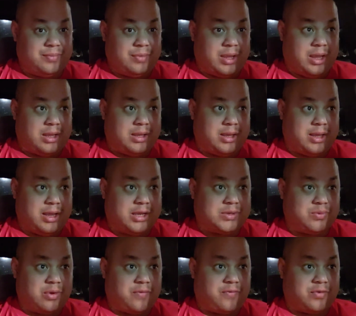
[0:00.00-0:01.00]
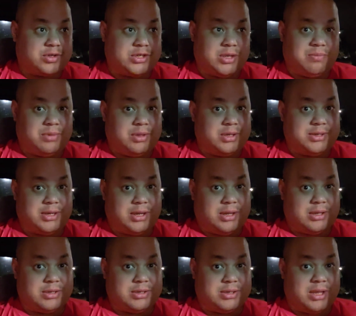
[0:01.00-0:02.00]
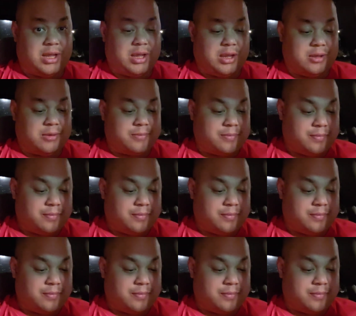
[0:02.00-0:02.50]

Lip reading: And it has worked for some of these guys. Negging.